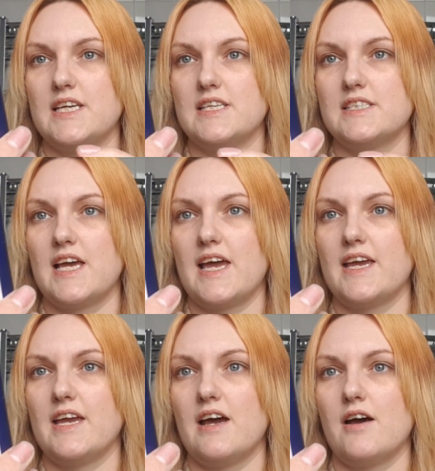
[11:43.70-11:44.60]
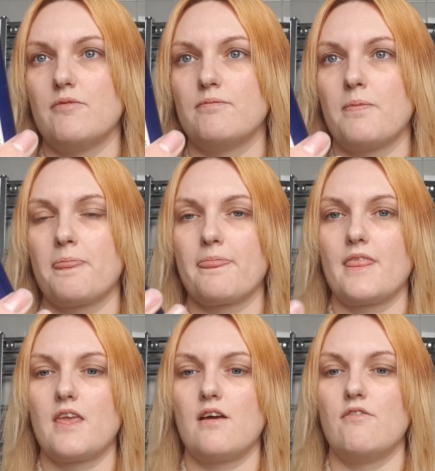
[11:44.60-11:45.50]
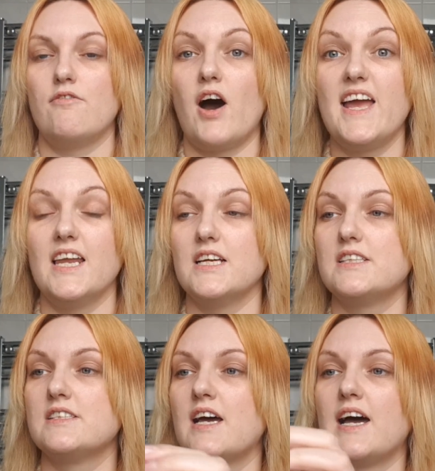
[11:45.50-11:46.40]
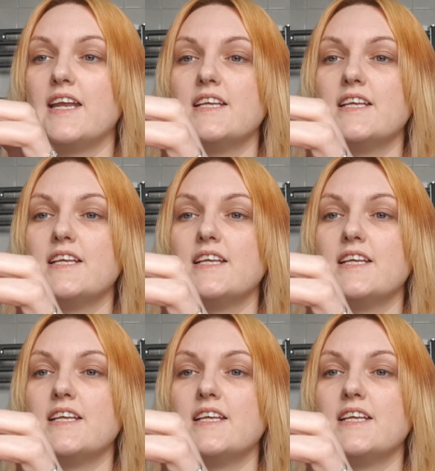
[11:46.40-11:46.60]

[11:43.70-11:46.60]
is a violet and